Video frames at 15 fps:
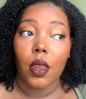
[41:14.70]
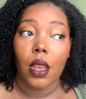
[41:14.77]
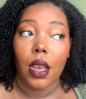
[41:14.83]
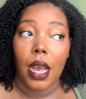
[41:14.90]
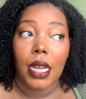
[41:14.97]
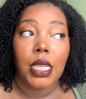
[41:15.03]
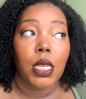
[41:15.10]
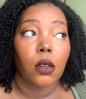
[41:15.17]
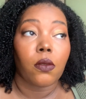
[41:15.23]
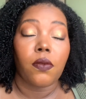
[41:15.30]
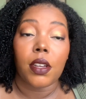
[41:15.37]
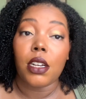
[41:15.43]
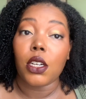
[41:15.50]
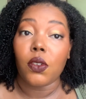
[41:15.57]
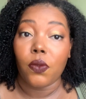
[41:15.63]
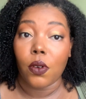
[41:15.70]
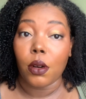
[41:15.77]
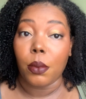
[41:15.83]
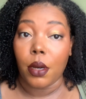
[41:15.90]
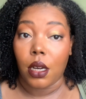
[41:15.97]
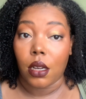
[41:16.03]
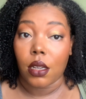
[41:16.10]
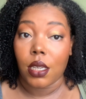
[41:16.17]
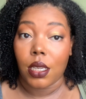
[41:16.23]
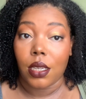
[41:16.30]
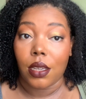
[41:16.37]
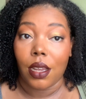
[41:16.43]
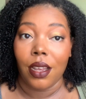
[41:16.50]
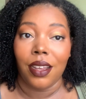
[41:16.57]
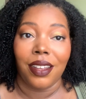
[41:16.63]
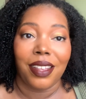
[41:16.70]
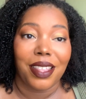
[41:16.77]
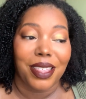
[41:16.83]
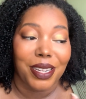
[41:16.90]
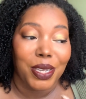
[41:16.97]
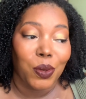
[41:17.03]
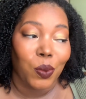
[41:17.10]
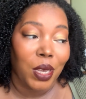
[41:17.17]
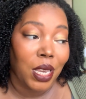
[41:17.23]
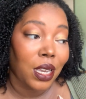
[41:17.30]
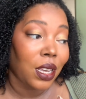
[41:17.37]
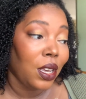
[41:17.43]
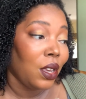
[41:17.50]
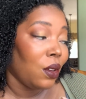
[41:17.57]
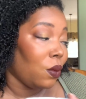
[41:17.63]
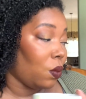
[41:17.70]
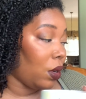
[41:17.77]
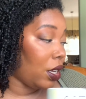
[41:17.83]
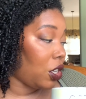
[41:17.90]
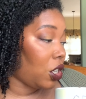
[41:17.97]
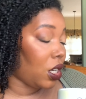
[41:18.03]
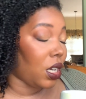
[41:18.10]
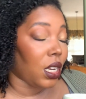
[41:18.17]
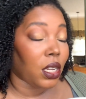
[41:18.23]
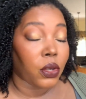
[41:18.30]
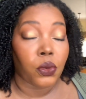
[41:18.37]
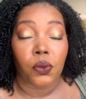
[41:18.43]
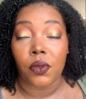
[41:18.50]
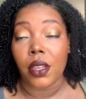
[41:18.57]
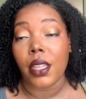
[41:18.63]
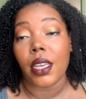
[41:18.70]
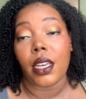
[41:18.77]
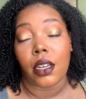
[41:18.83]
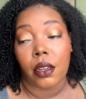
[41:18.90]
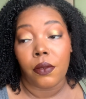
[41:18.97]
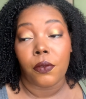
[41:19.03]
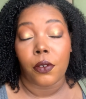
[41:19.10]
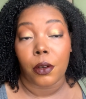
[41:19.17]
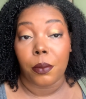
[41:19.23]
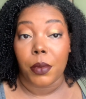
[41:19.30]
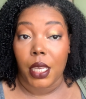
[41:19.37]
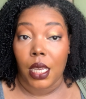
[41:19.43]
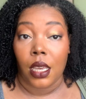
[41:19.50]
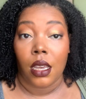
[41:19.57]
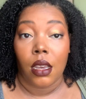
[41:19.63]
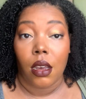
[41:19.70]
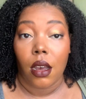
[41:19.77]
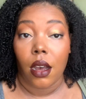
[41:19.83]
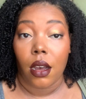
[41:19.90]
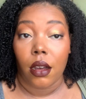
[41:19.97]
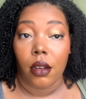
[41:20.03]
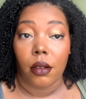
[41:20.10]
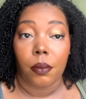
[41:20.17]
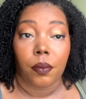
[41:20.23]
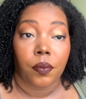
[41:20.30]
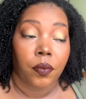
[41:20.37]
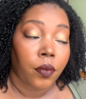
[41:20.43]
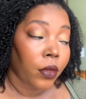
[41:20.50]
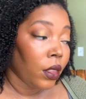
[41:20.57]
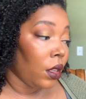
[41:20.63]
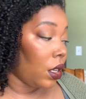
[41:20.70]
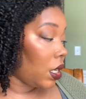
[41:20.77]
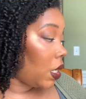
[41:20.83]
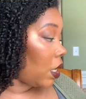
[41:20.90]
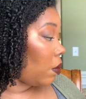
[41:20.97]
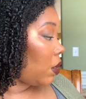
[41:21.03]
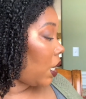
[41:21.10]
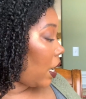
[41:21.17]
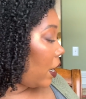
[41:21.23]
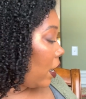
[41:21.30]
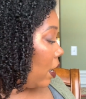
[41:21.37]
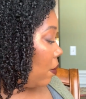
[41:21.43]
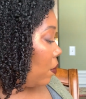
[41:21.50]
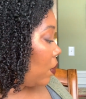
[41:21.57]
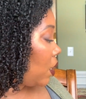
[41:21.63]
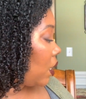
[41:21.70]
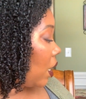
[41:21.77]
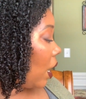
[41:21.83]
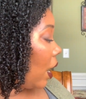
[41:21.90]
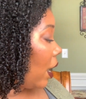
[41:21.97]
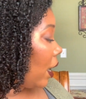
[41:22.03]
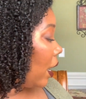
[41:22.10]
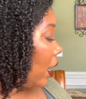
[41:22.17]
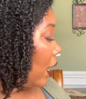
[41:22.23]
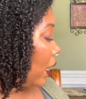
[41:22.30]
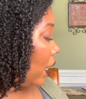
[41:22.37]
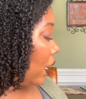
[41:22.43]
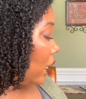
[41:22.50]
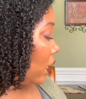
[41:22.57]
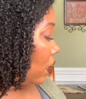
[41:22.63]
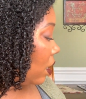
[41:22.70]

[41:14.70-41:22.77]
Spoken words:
I still finished 4 books this week, which is really good for me. Sometimes I